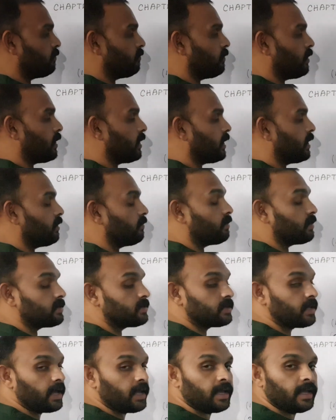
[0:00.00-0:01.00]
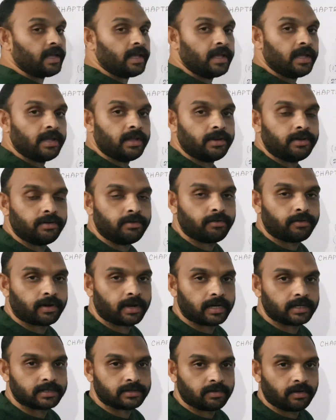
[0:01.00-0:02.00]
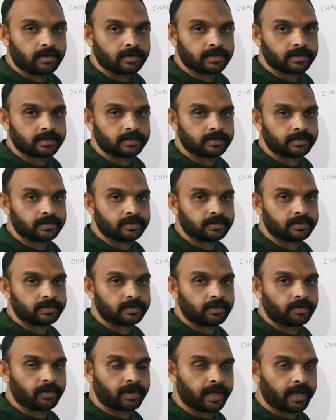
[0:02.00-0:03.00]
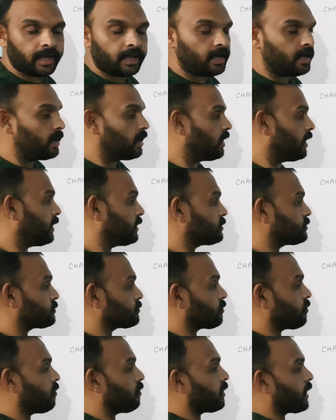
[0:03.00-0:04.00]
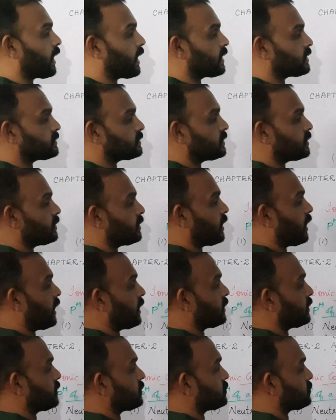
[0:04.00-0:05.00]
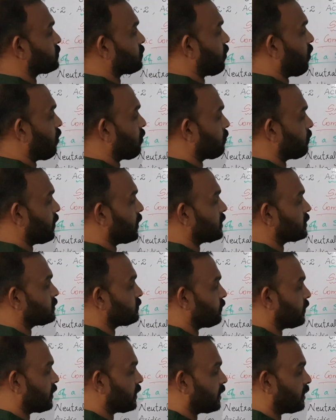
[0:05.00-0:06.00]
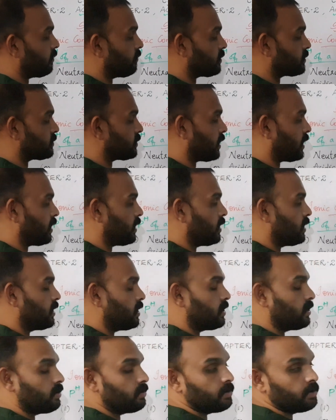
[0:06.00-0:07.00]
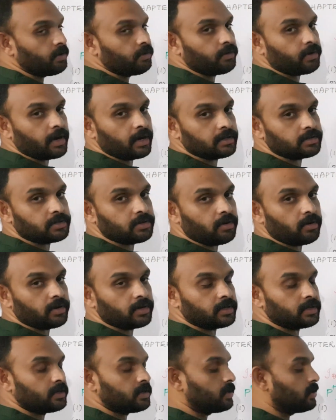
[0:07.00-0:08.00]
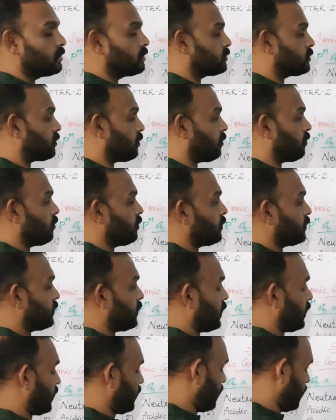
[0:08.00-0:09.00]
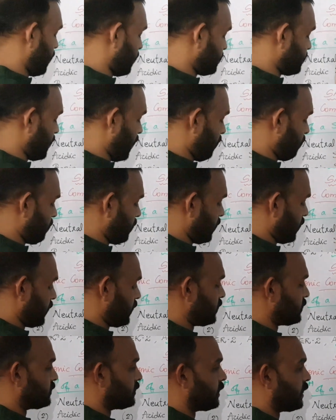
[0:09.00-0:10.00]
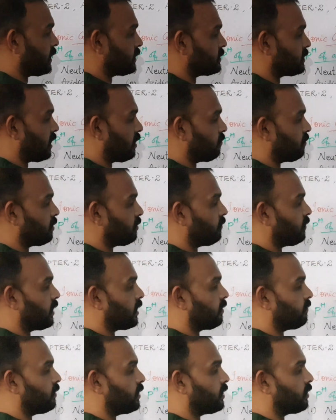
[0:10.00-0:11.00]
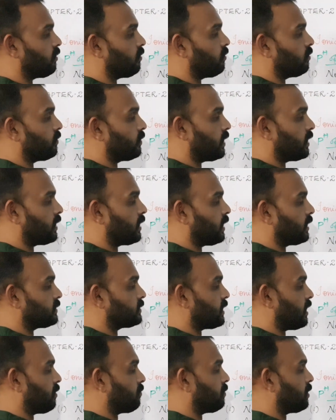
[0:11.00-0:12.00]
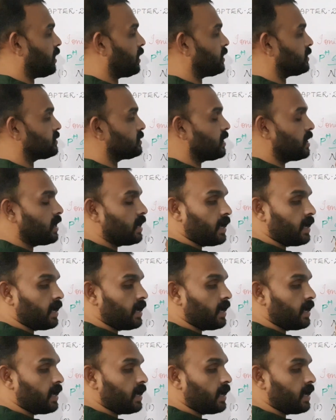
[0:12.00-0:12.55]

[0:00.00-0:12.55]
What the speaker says: Will give us a neutral salt. Okay, a strong acid and a strong base will give us a neutral salt. So the example, easy example, we know that the example is